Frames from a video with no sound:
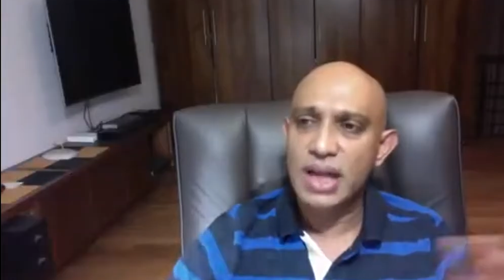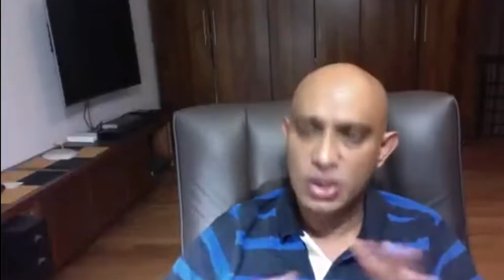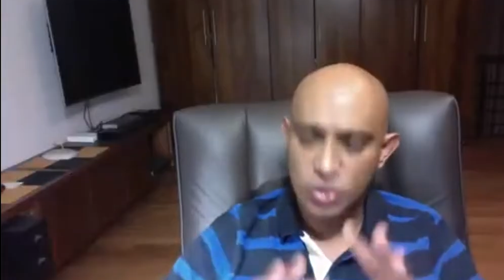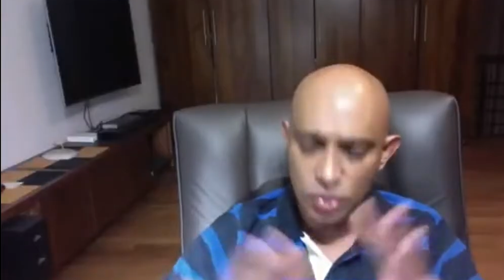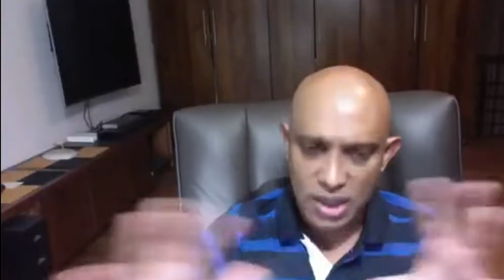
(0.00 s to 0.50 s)

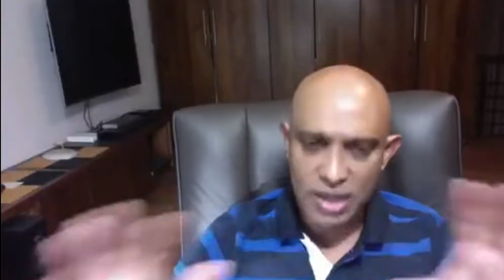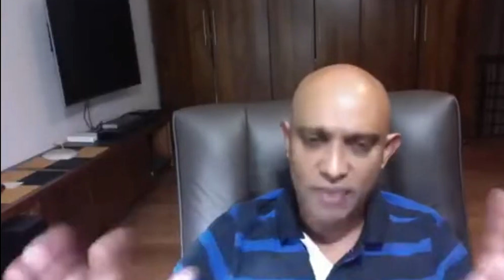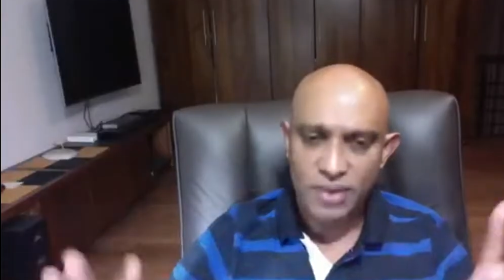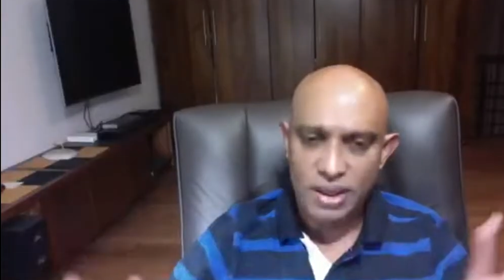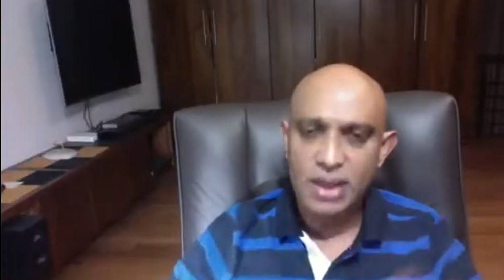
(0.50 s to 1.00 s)
And so that
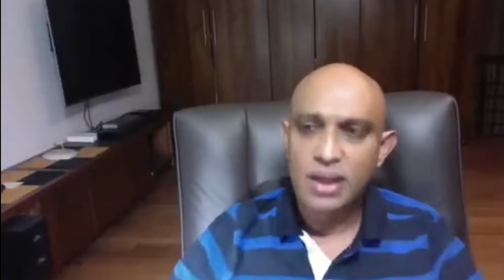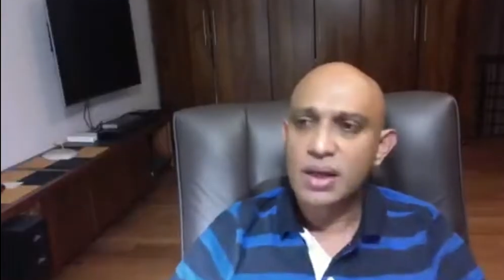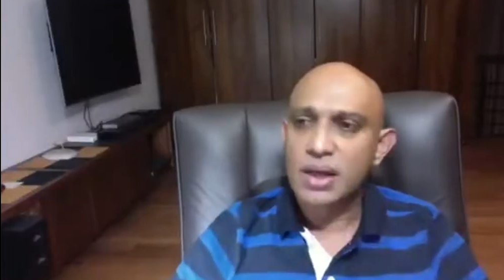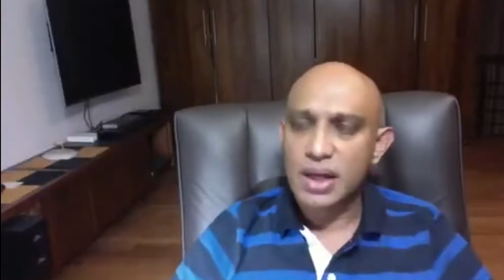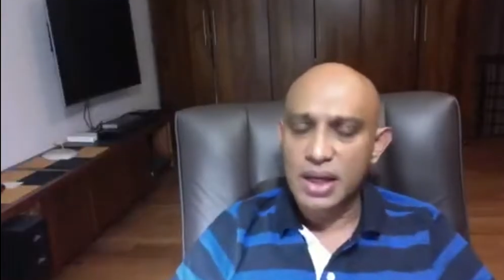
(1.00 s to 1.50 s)
everything
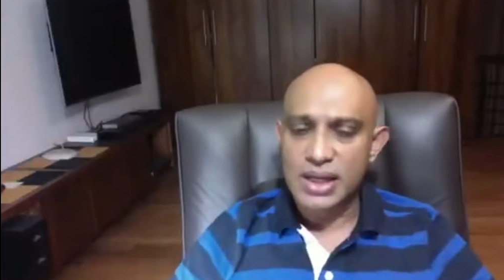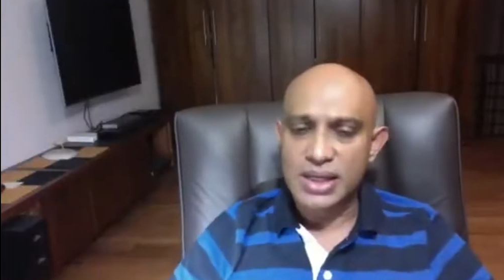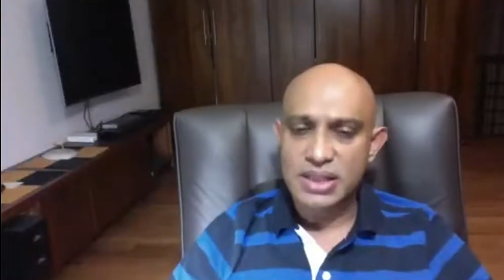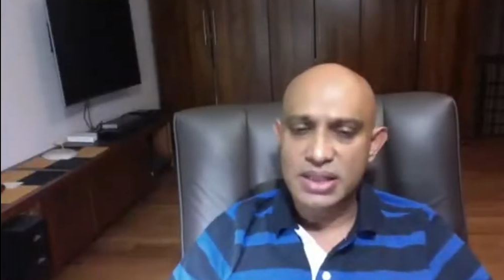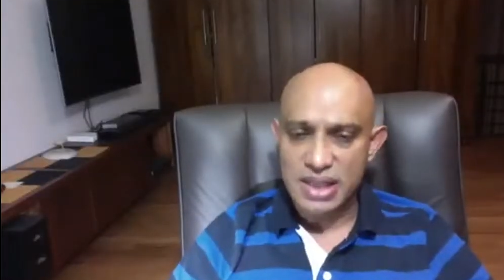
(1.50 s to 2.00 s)

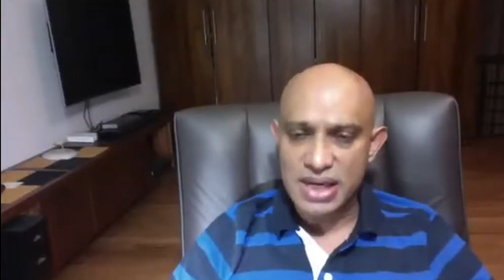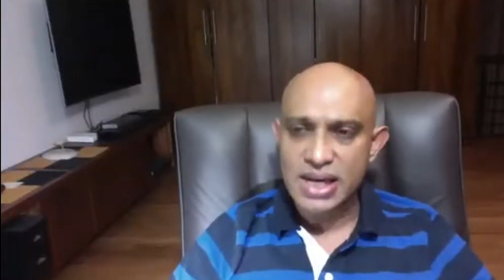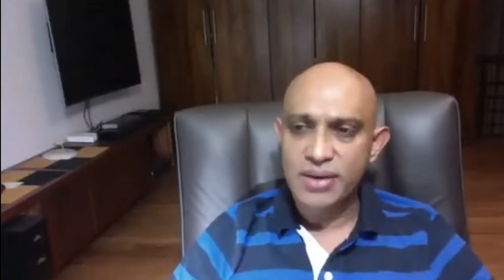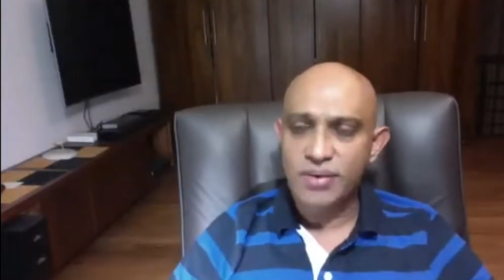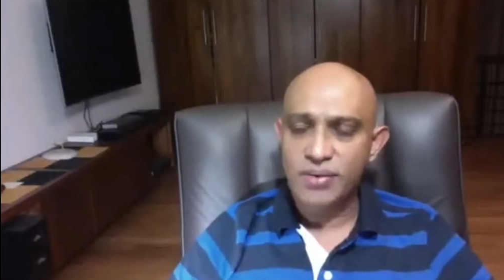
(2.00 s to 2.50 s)
is
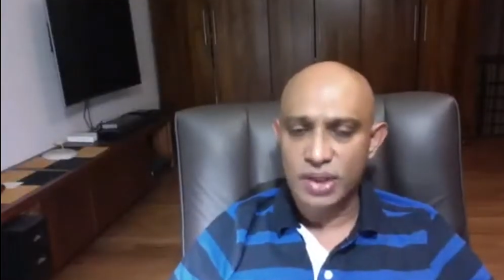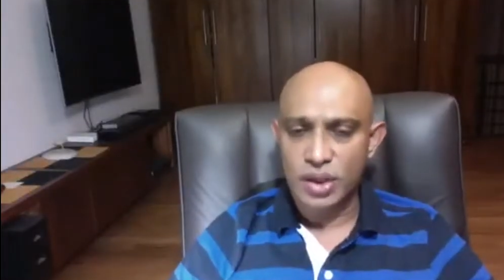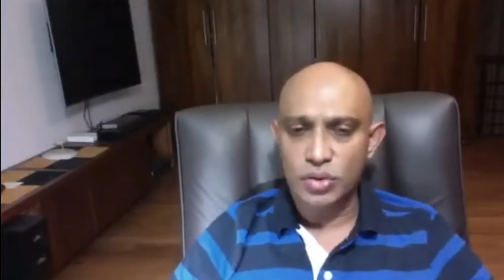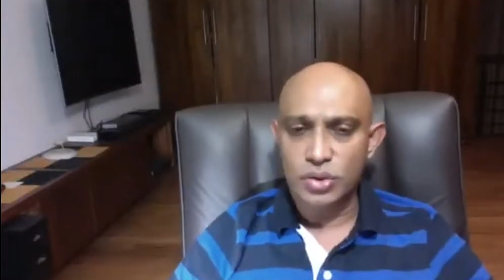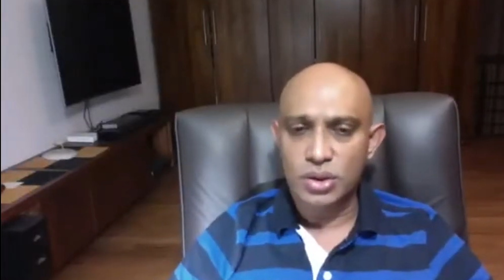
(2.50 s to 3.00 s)
clean
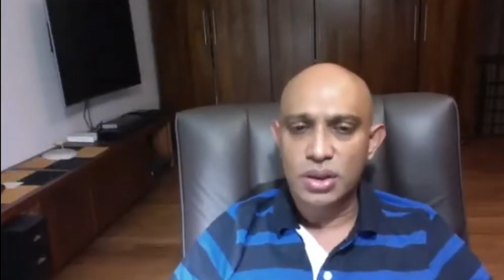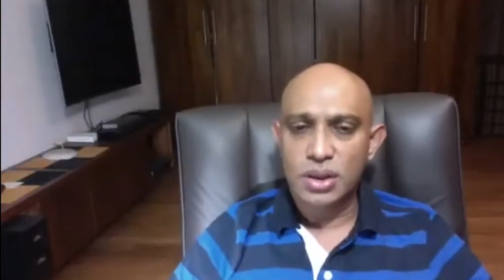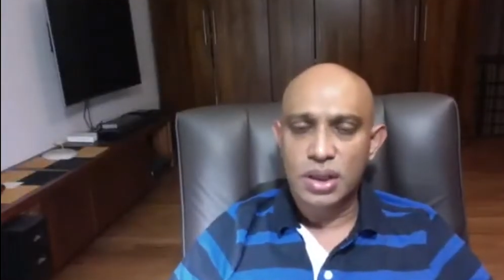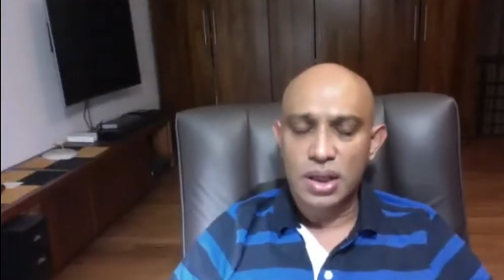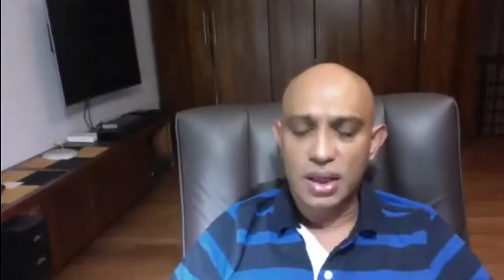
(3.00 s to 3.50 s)
without,
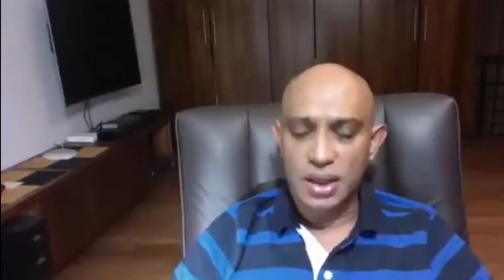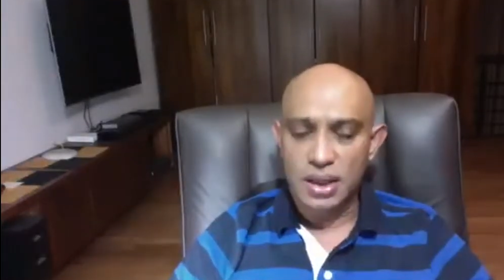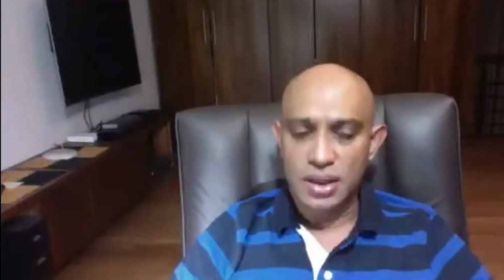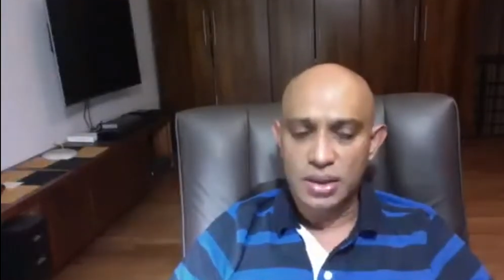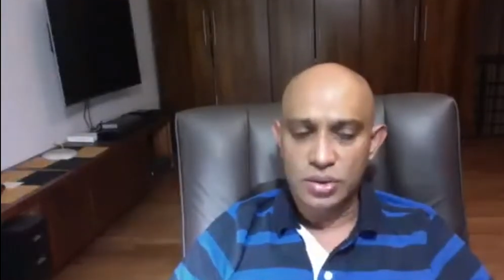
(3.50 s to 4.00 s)

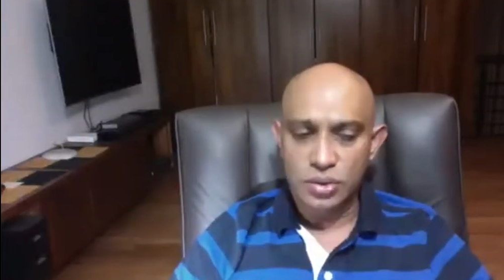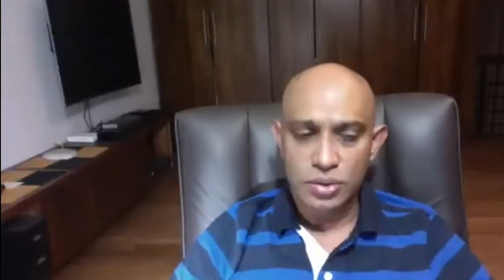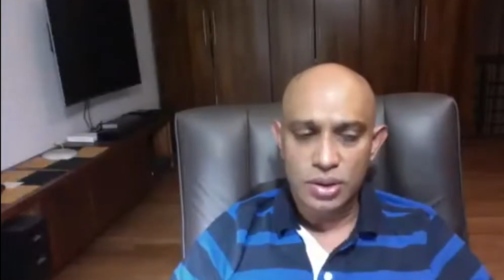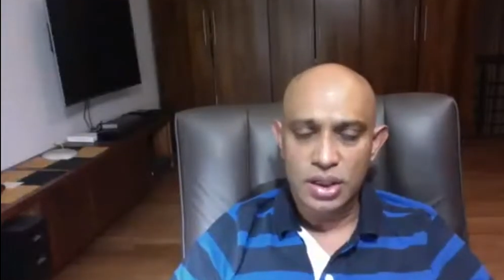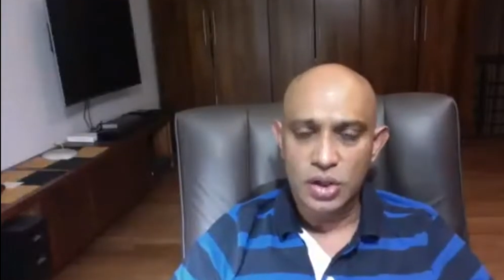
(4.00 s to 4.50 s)

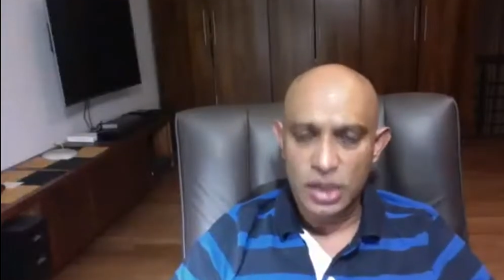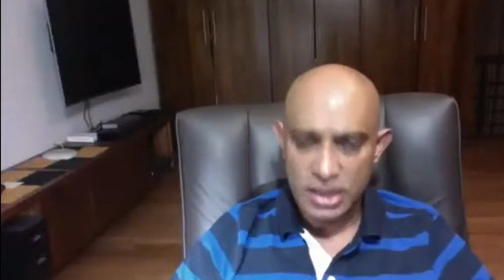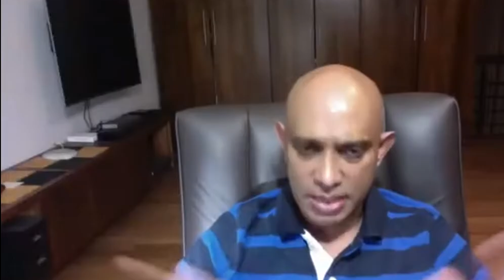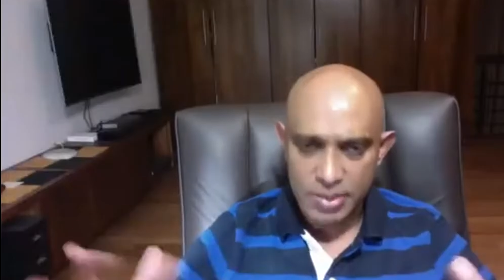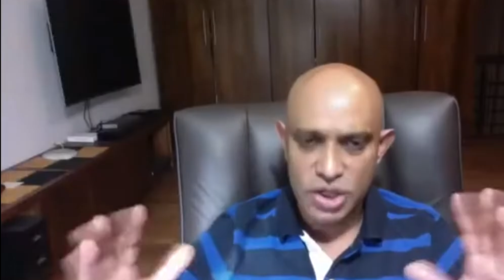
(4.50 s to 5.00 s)
a
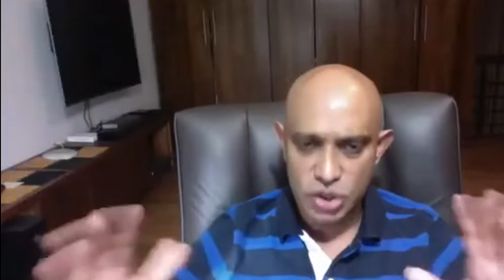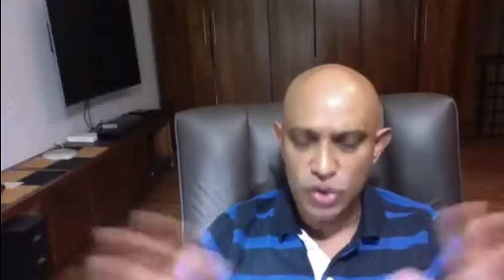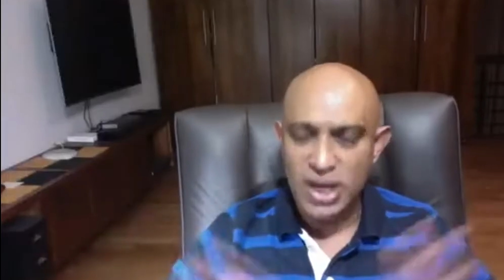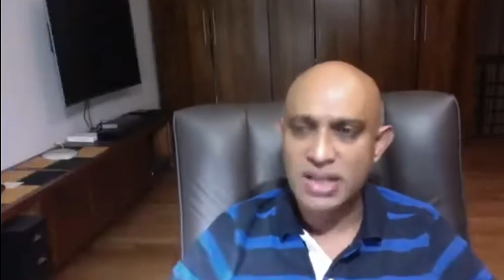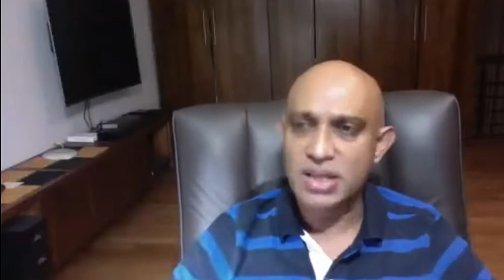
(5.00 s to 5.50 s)
contamination. So
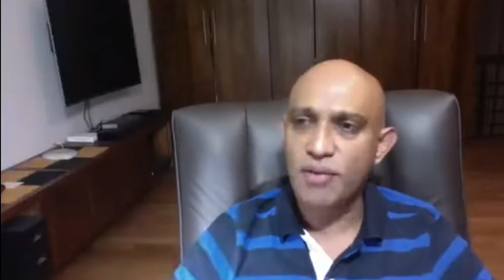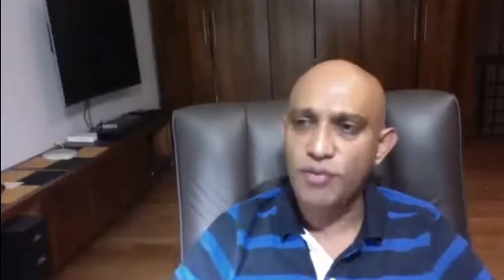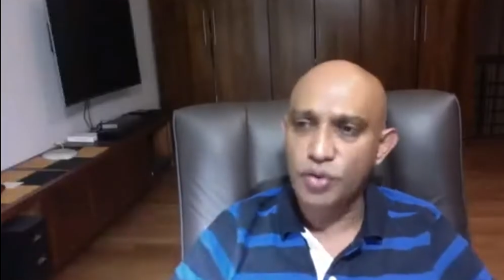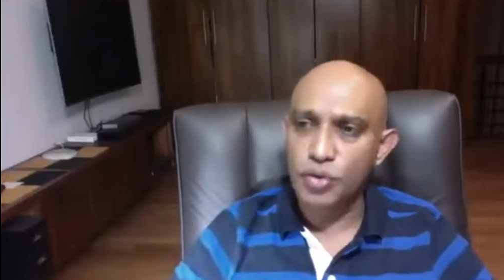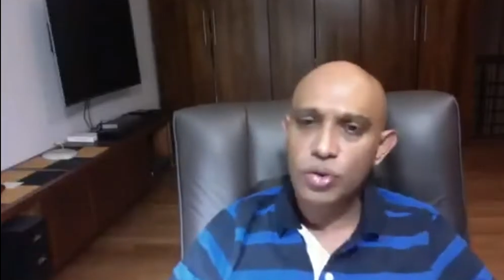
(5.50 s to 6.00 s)
that is how
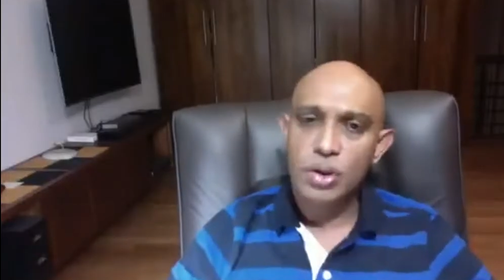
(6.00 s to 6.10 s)
you